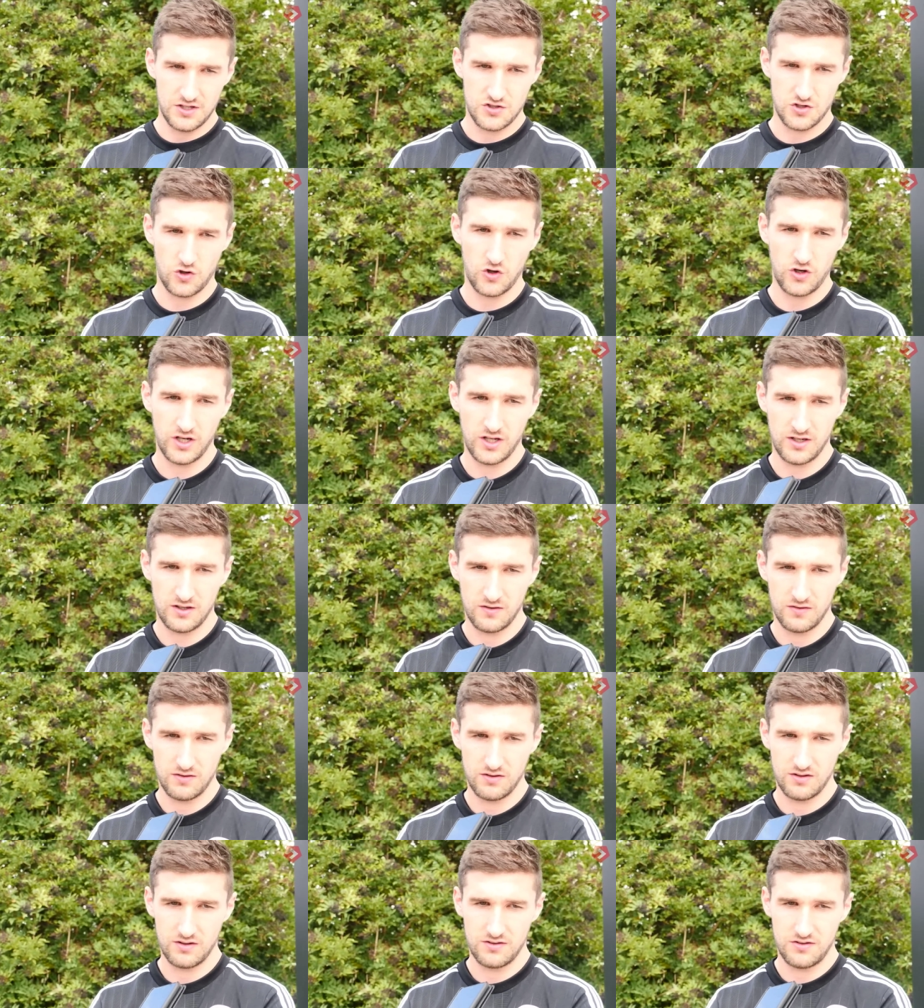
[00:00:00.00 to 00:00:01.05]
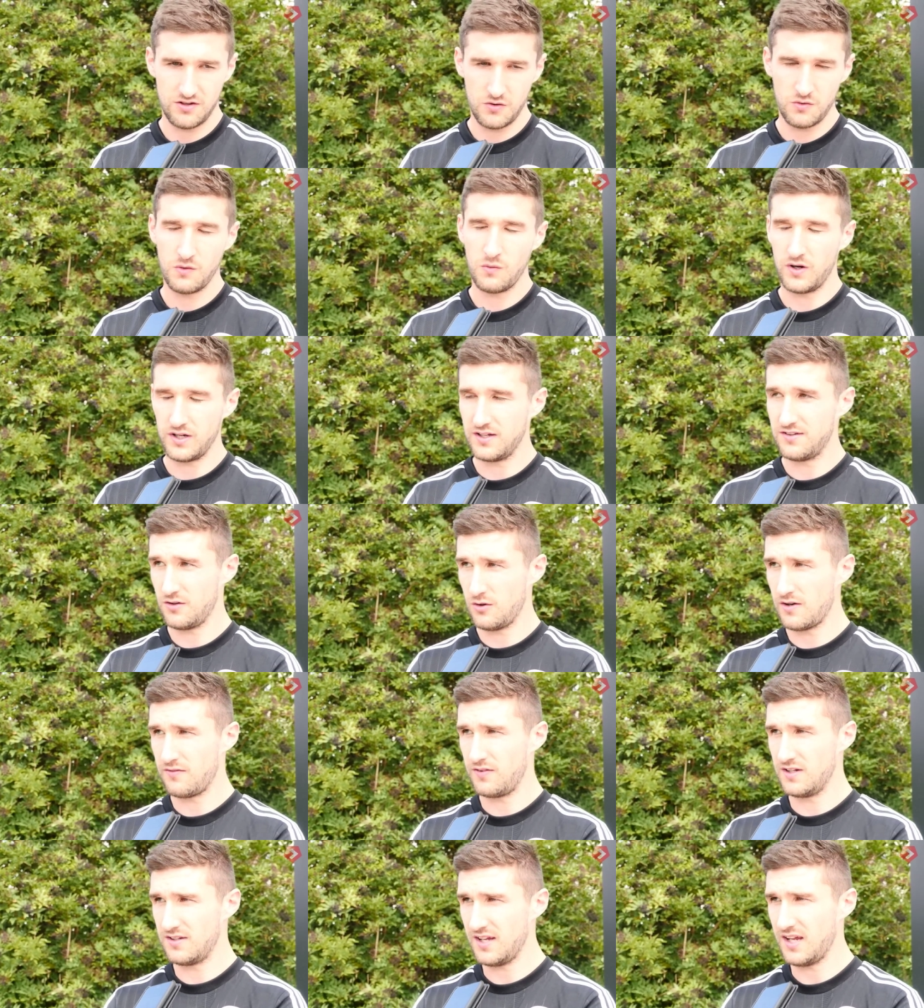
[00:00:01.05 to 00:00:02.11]
enjoying doing what you do
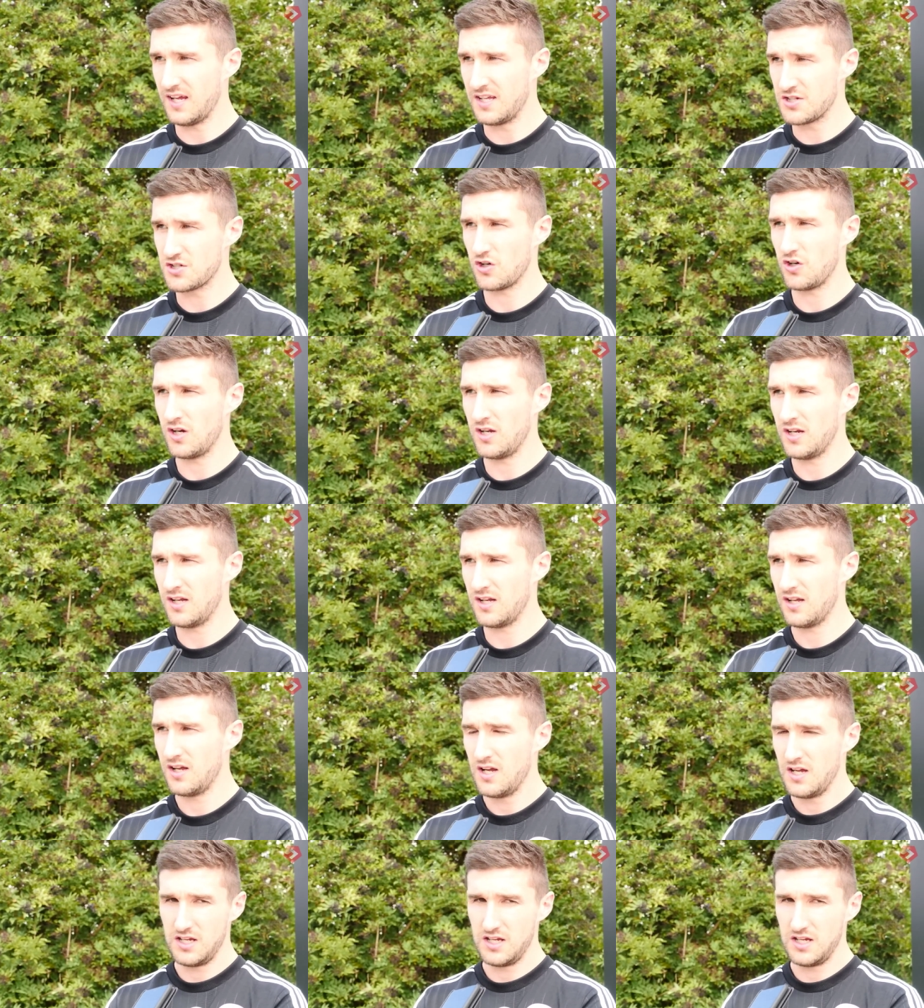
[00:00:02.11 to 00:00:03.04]
every day, enjoying it.